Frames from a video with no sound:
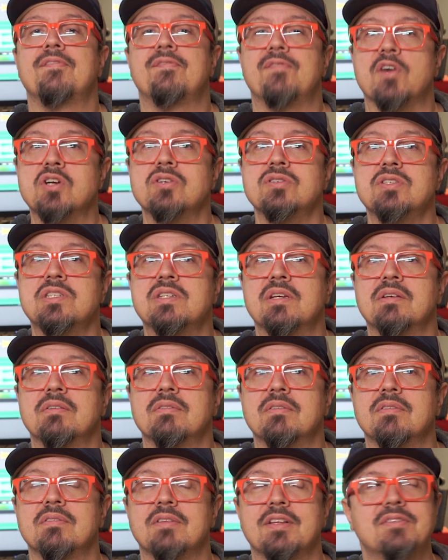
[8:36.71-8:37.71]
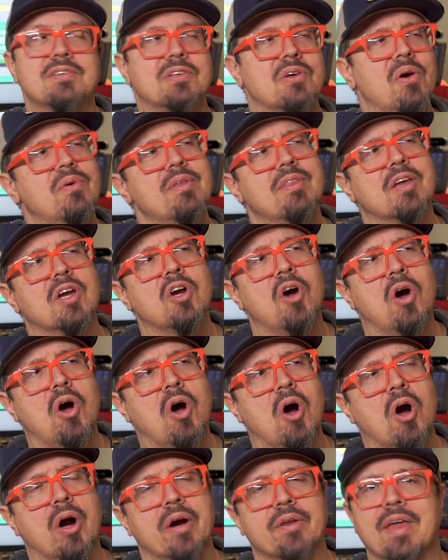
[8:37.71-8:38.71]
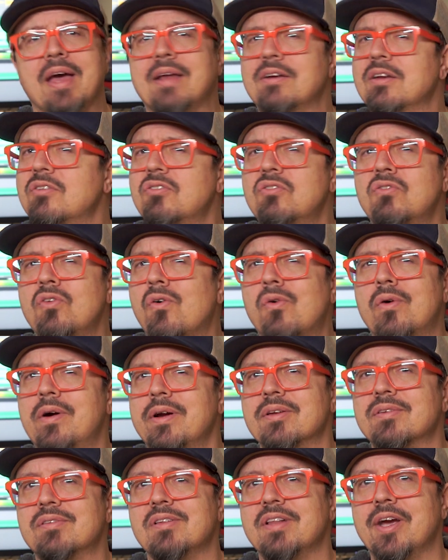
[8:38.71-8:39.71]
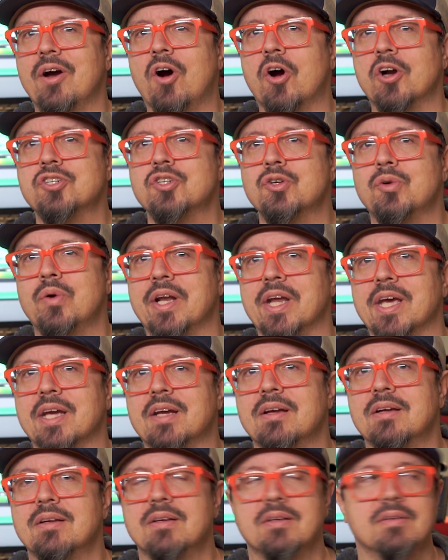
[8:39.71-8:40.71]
first, let's go to the car, that notoriously harsh critic.